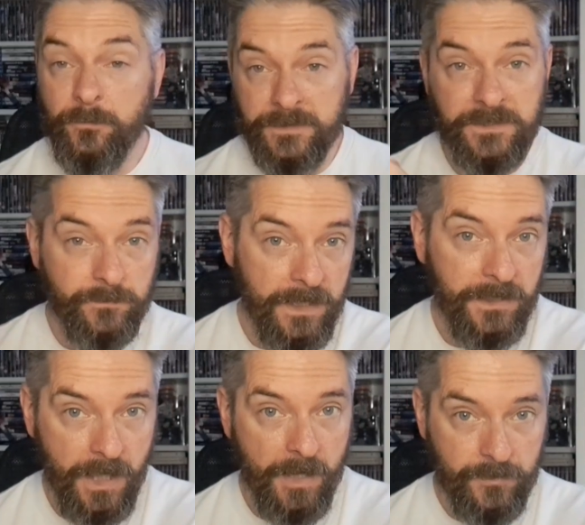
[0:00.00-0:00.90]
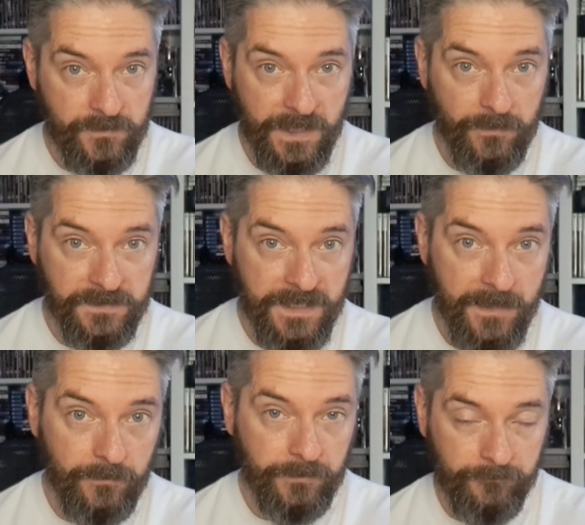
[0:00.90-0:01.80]
which is where the car boot sale is
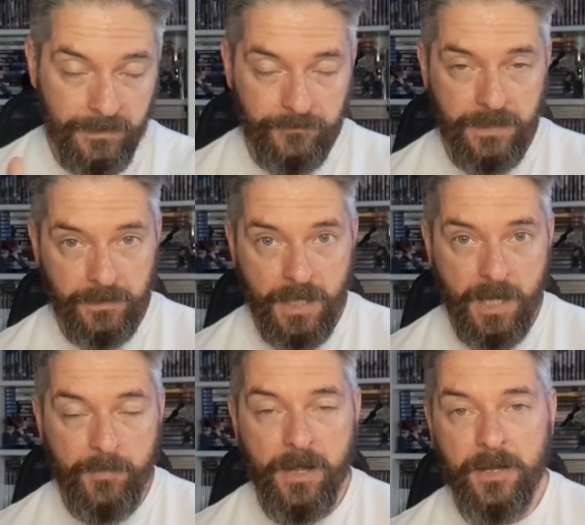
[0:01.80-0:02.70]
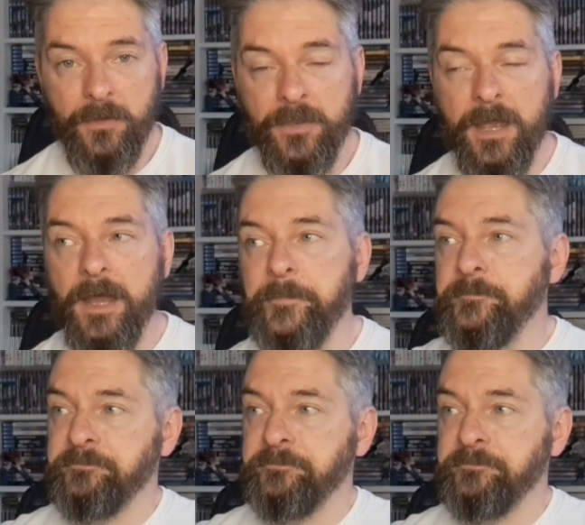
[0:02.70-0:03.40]
held, around that car park on there.